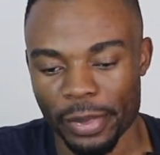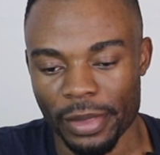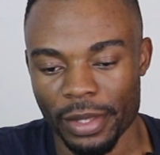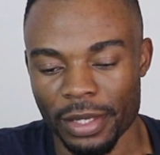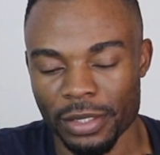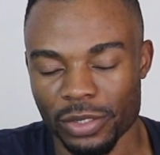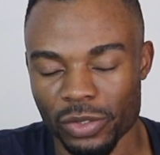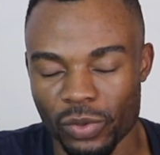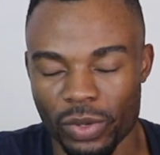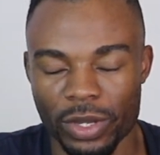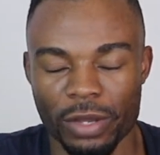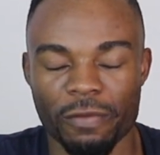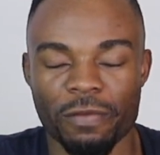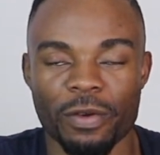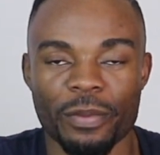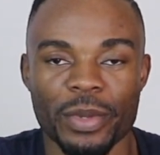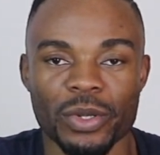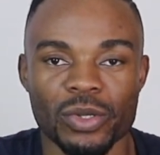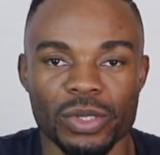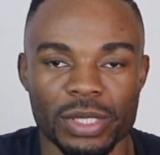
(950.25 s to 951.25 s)
it's quick for
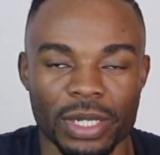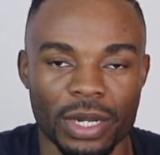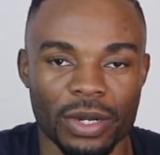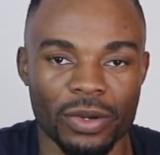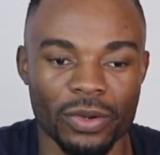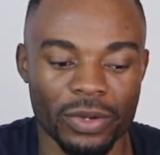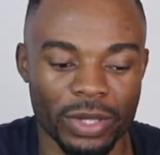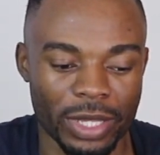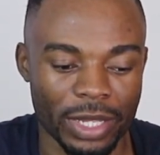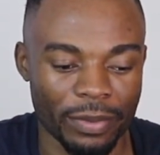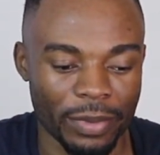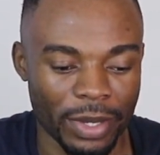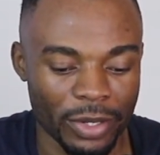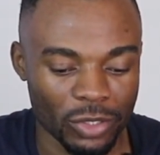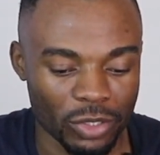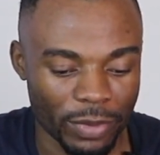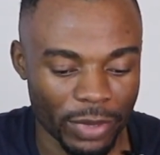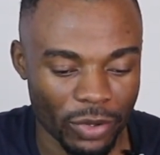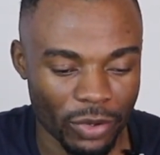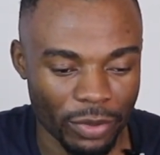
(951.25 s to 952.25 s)
me to download them
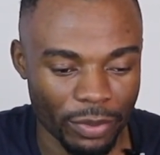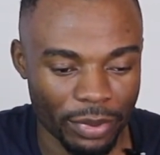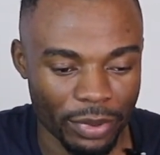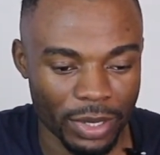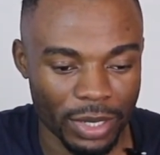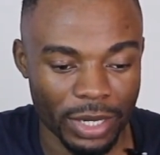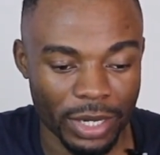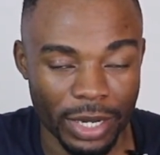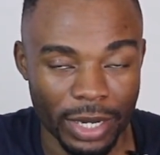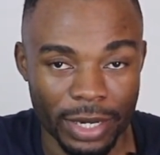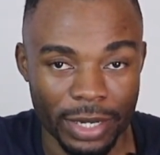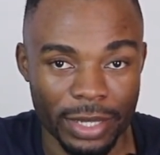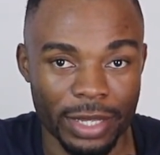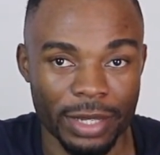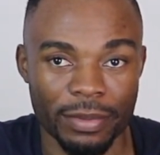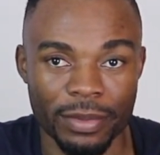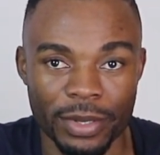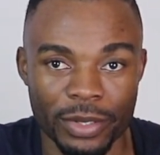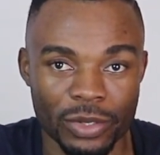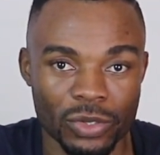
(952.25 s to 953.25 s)
into my computer, add
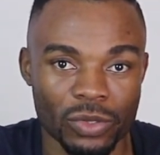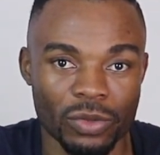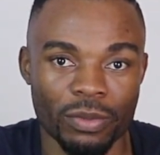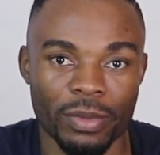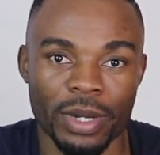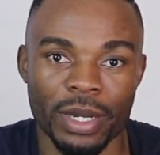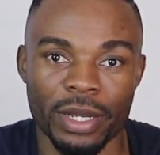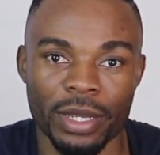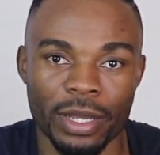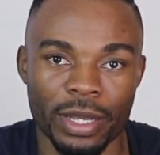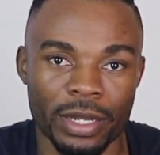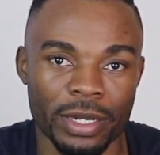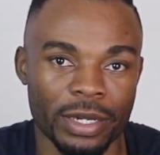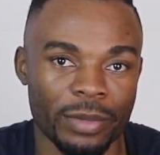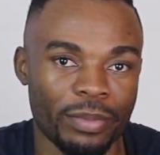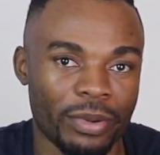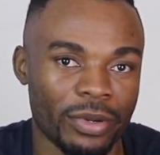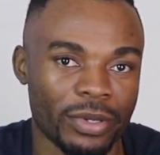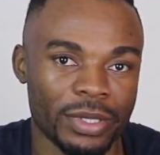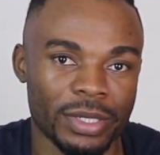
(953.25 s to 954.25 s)
them into my editing
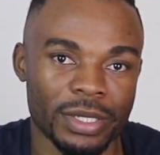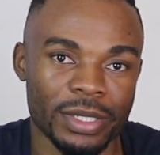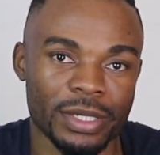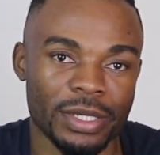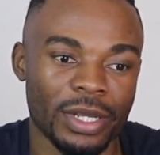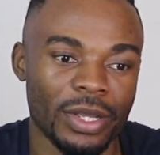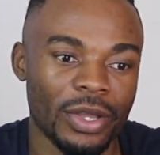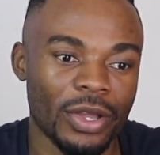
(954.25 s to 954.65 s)
process,